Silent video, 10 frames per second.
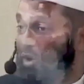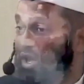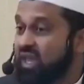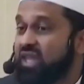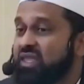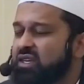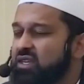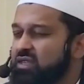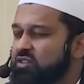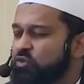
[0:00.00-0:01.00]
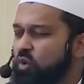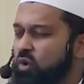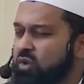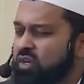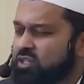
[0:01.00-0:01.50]
qudwa. And then in this
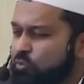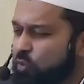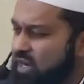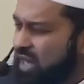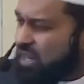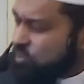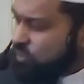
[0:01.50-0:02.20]
world, spread as